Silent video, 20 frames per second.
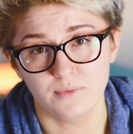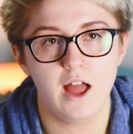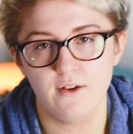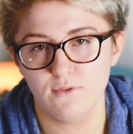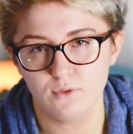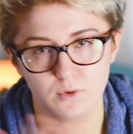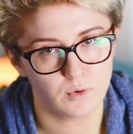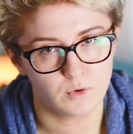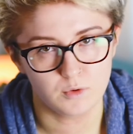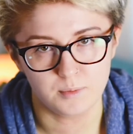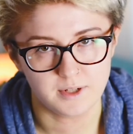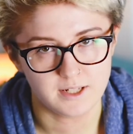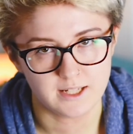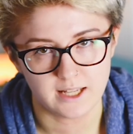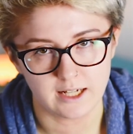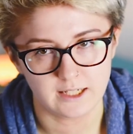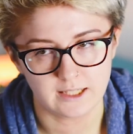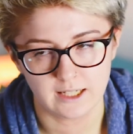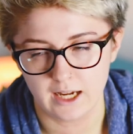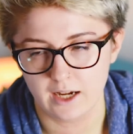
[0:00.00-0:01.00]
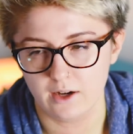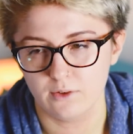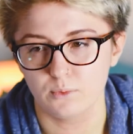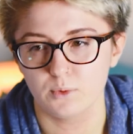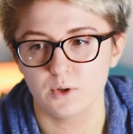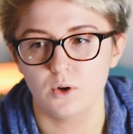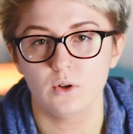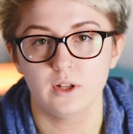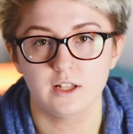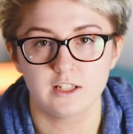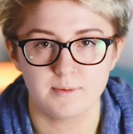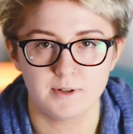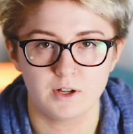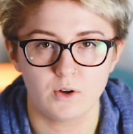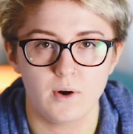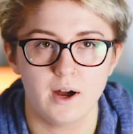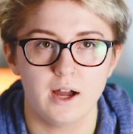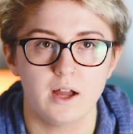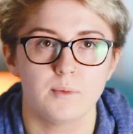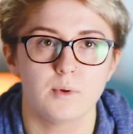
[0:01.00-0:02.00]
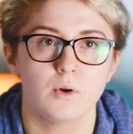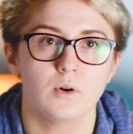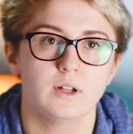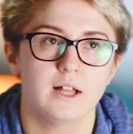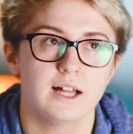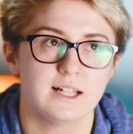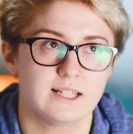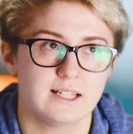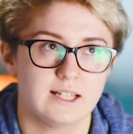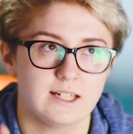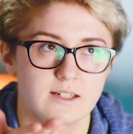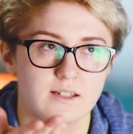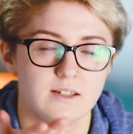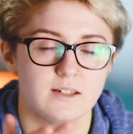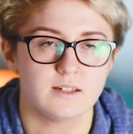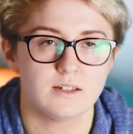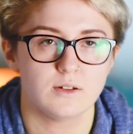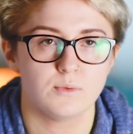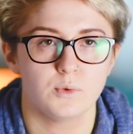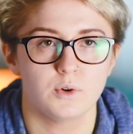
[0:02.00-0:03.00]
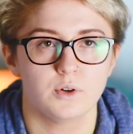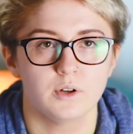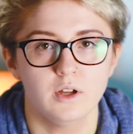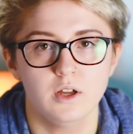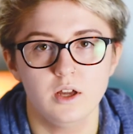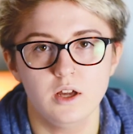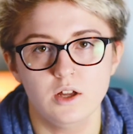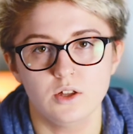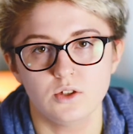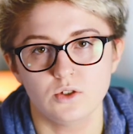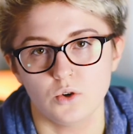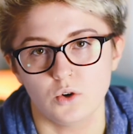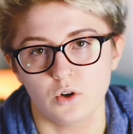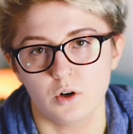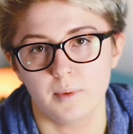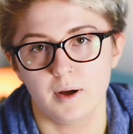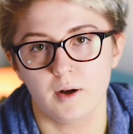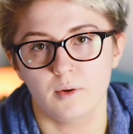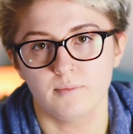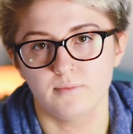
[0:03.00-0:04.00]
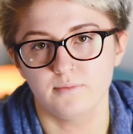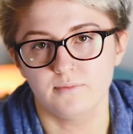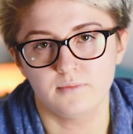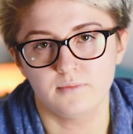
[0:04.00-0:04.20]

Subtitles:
Everyone would be sat down, we all had to be quiet, we all had to listen to someone talk about